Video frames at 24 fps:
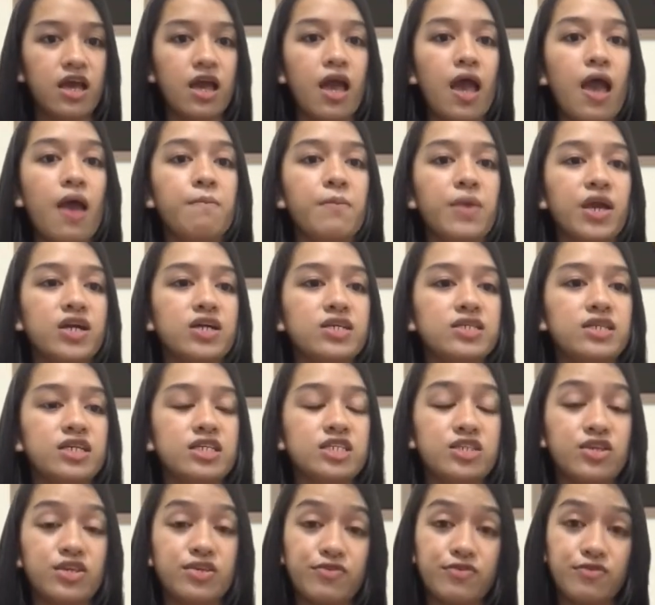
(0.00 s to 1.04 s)
Because the
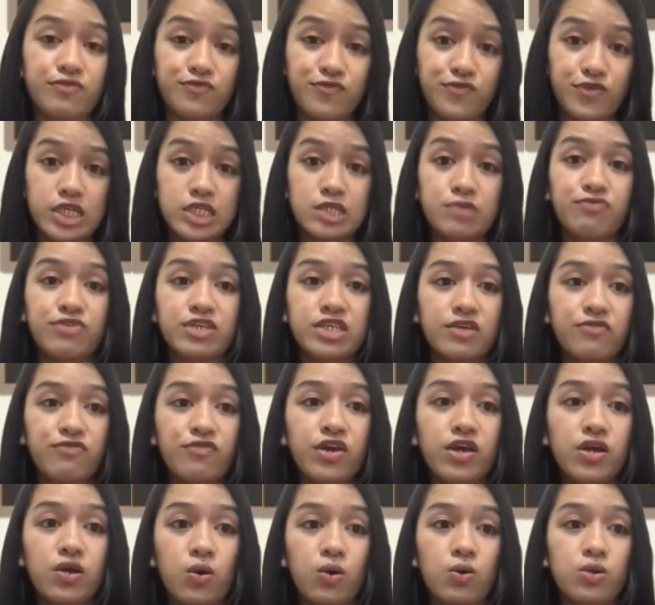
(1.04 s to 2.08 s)
specific
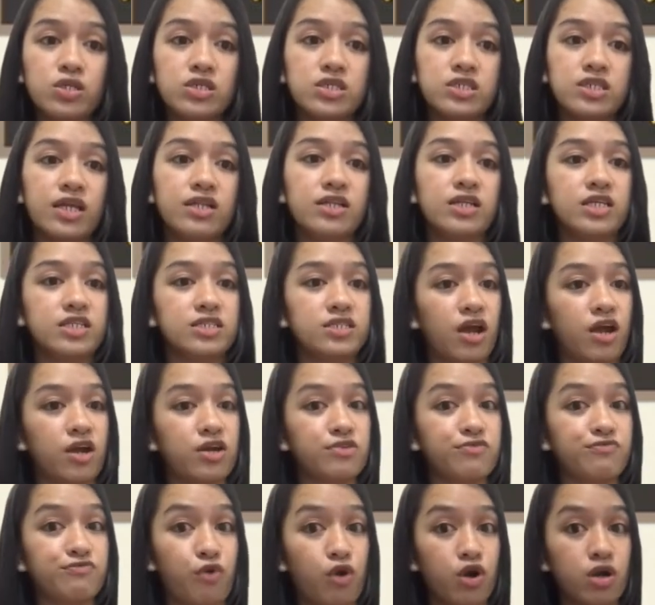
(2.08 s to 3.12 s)
goals and desired
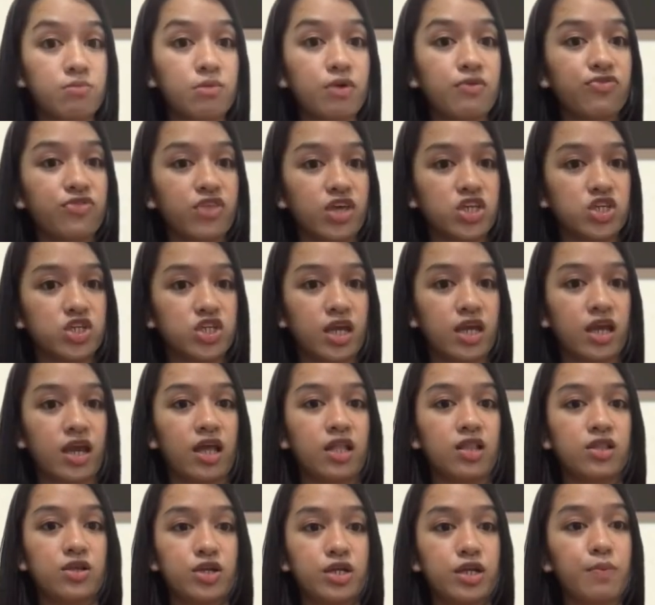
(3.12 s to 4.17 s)
form of teaching and
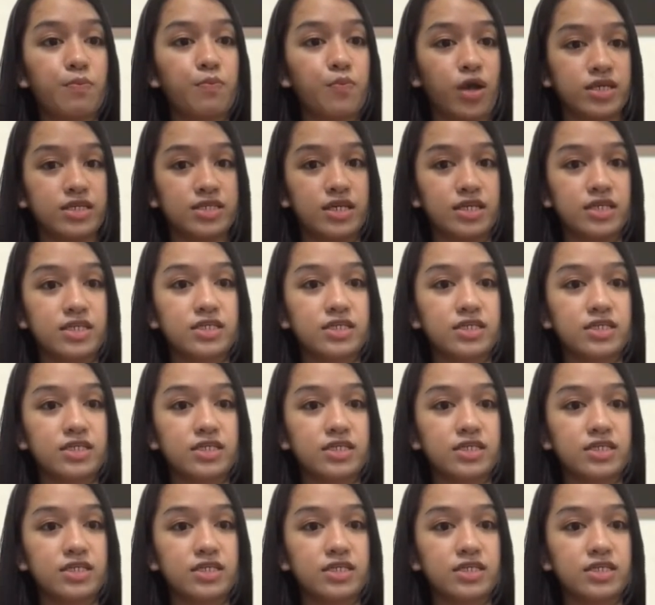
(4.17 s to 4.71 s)
learning process